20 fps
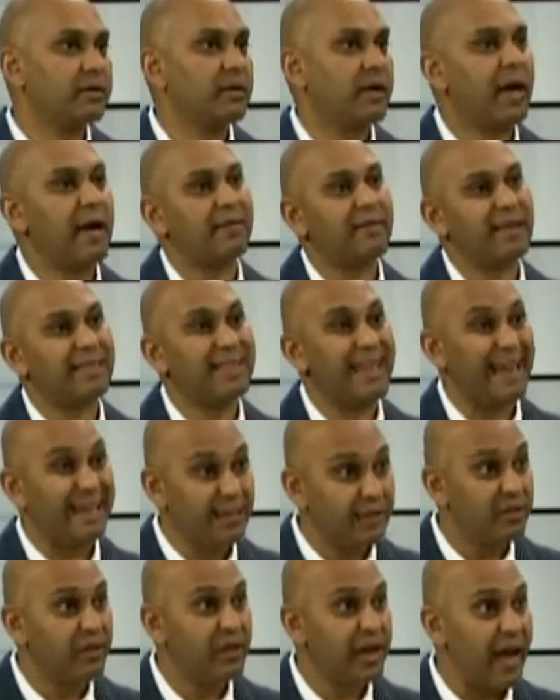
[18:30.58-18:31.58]
at the end
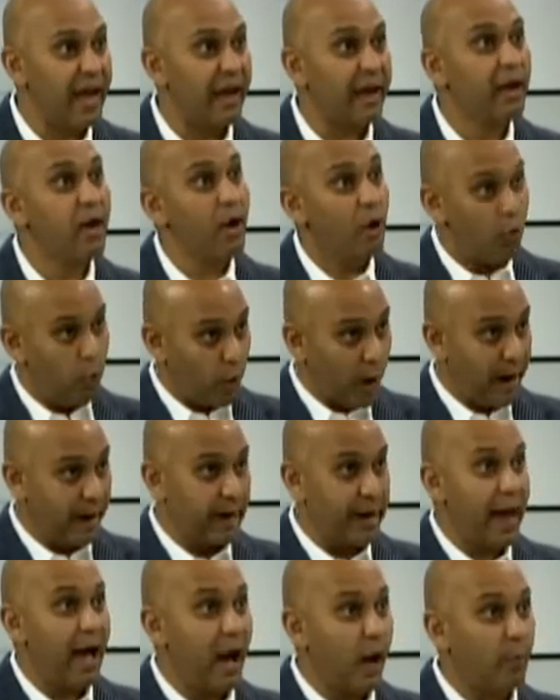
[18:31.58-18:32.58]
of the day, right
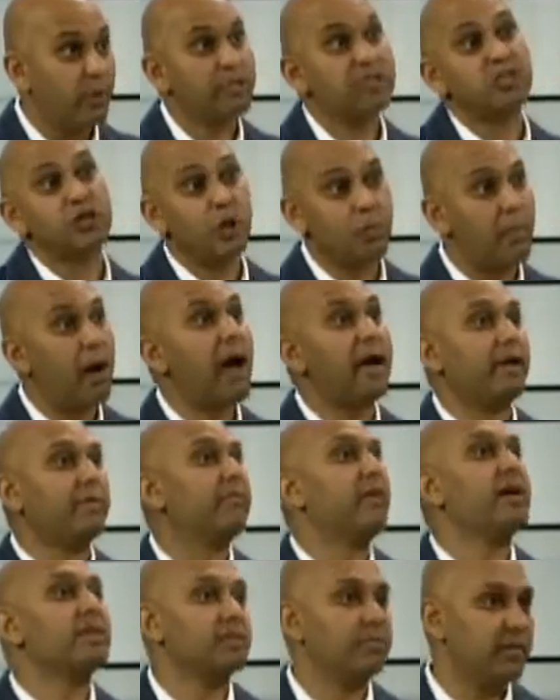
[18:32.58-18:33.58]
now, it's still my
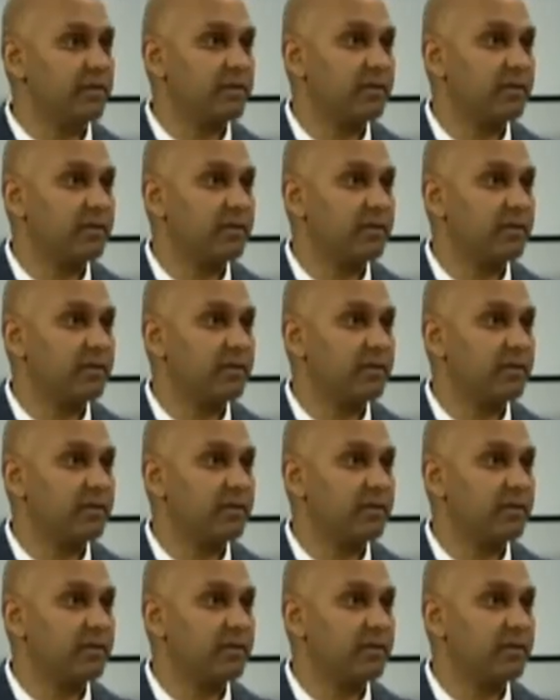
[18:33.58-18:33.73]
investment.